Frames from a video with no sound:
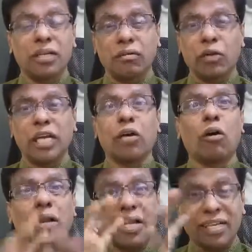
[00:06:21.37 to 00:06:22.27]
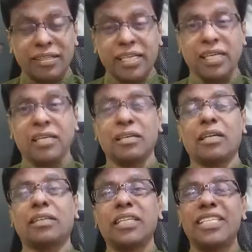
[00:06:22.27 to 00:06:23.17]
what do you call that?
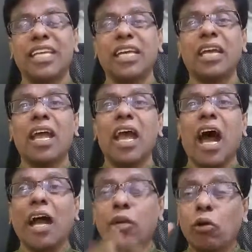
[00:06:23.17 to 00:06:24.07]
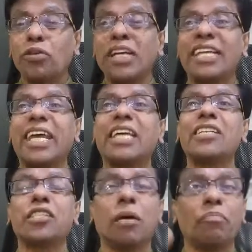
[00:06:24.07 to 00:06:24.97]
This thing, and also he
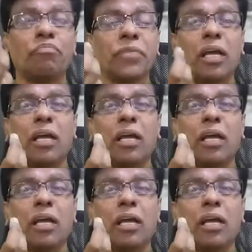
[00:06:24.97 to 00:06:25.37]
taken some